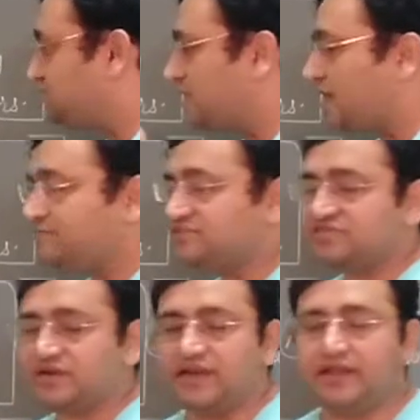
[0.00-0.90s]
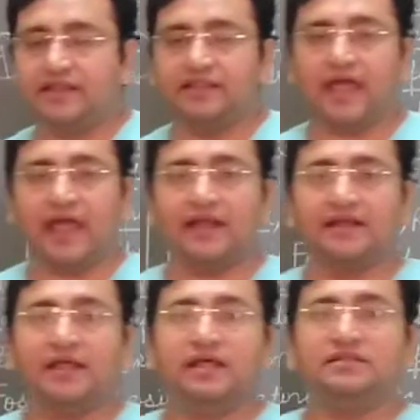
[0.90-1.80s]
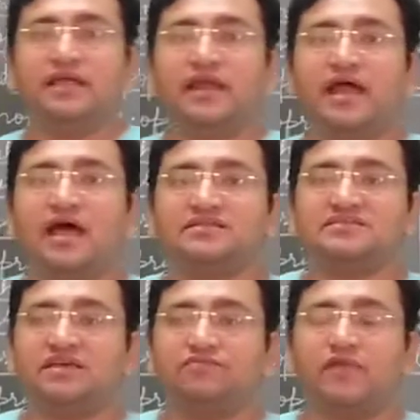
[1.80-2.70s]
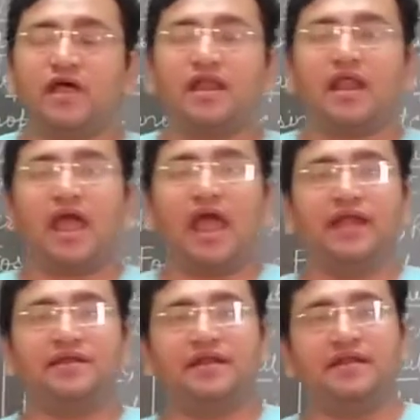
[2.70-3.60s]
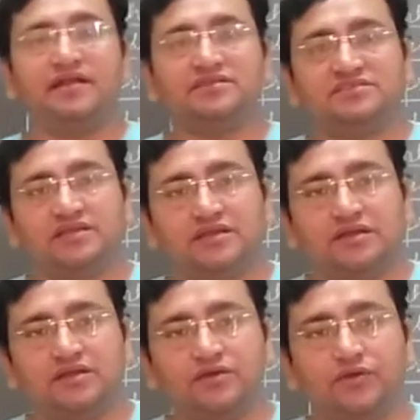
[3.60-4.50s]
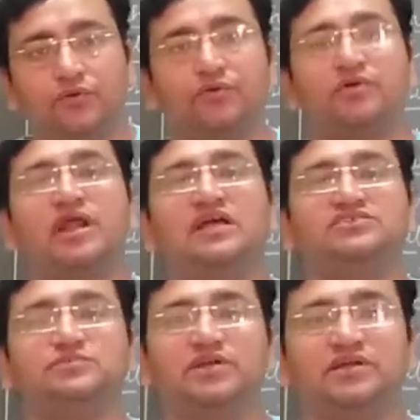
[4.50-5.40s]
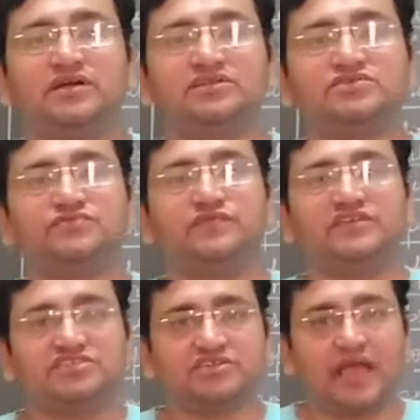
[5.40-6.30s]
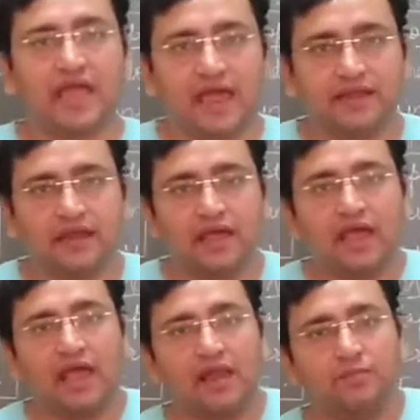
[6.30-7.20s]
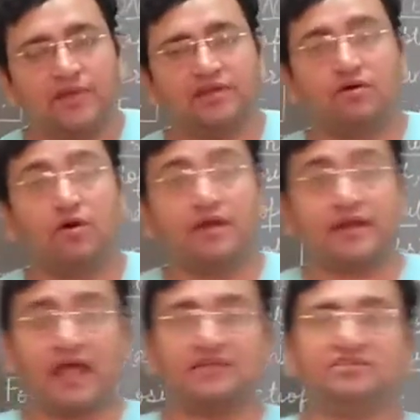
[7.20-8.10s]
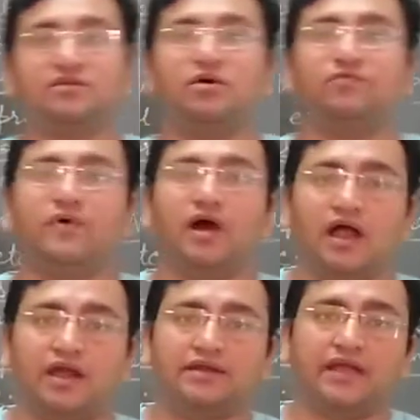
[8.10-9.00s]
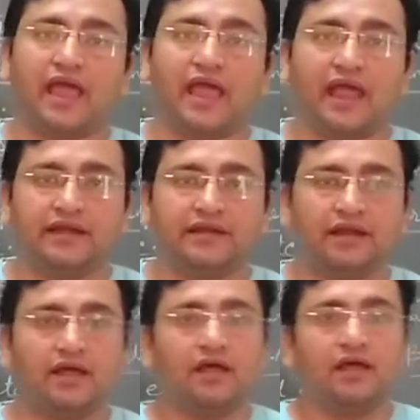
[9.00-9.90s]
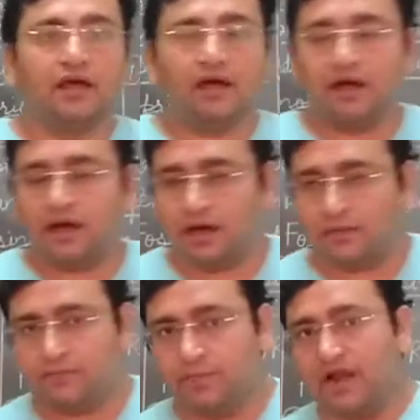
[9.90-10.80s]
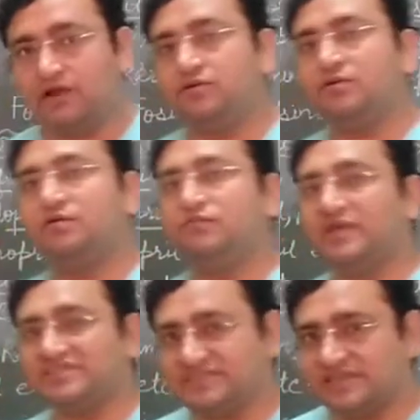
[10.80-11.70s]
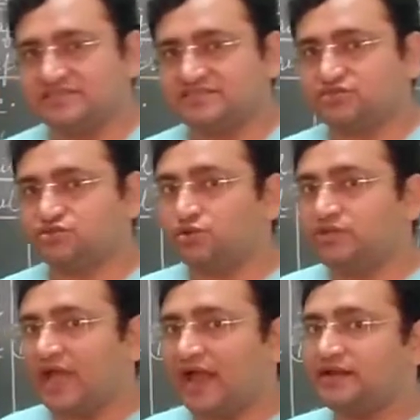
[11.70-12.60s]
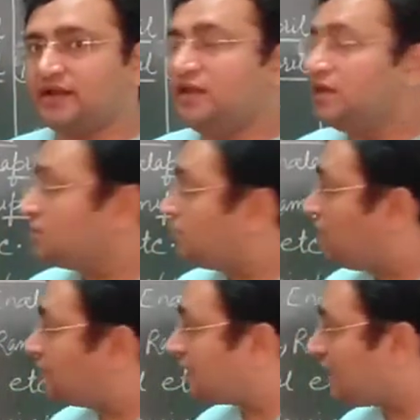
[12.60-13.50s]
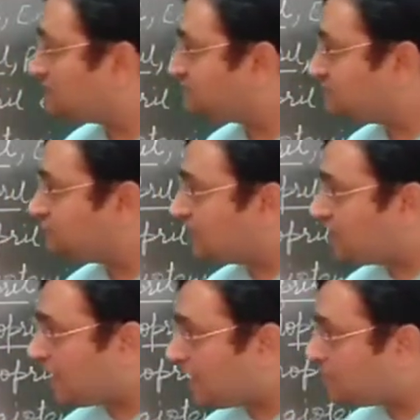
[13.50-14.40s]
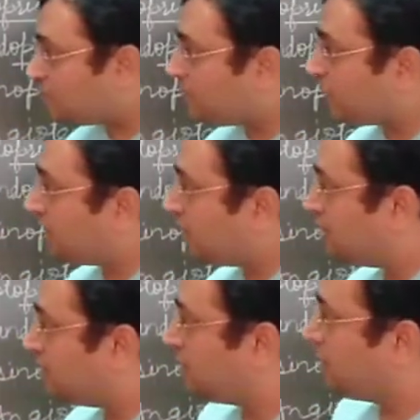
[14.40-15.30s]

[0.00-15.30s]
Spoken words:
We have studied that there are several adrenergic neurotransmitters which can help in contraction of heart and blood vessels, so that contraction will help in